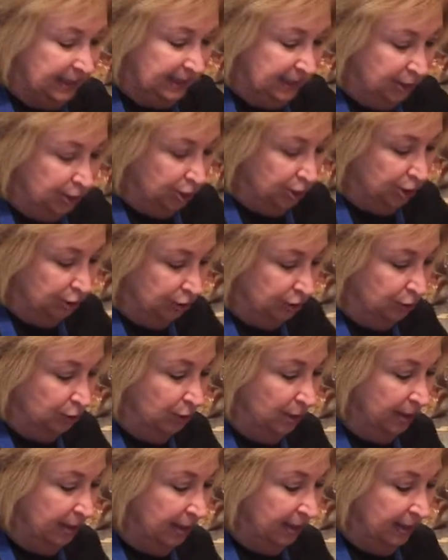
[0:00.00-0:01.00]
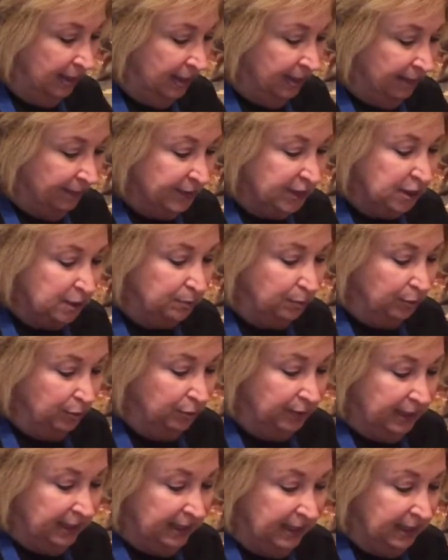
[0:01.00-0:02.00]
into,
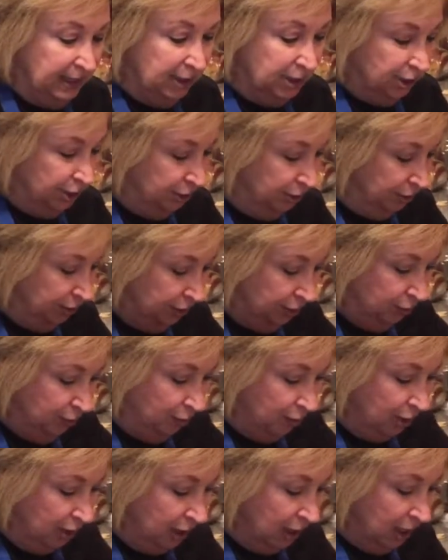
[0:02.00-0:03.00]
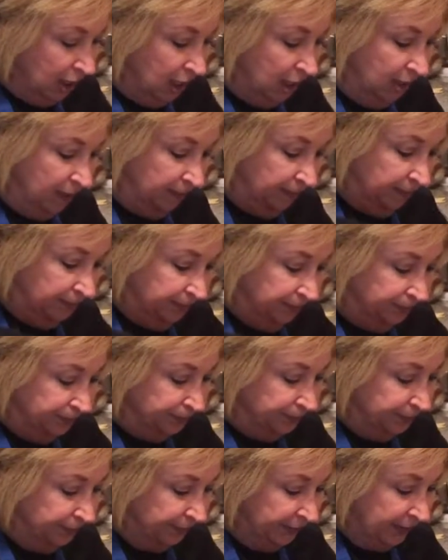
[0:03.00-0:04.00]
spoon it into your,
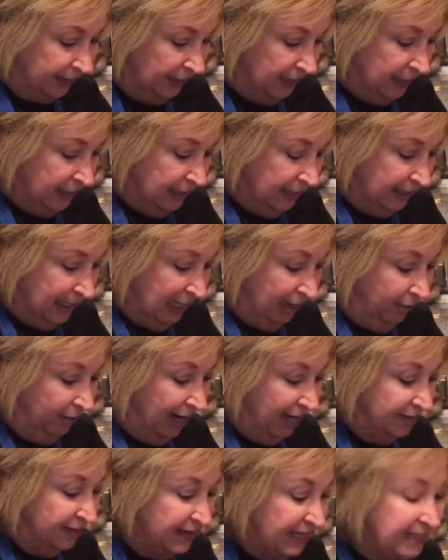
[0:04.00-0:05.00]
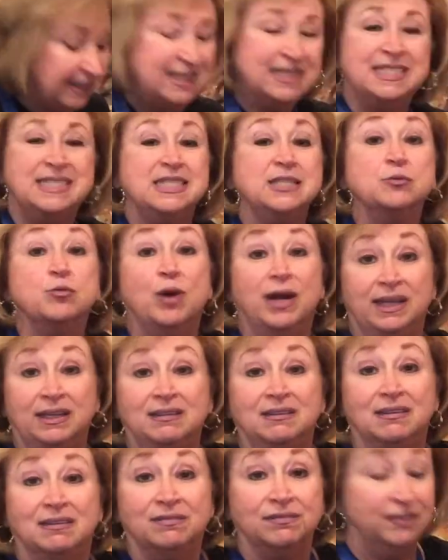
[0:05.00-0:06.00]
now I think this is wet
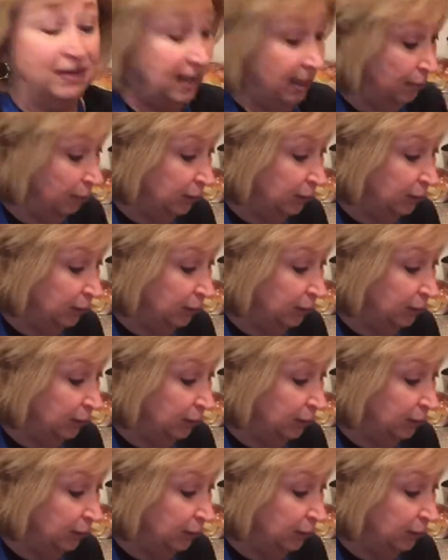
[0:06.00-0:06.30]
enough. I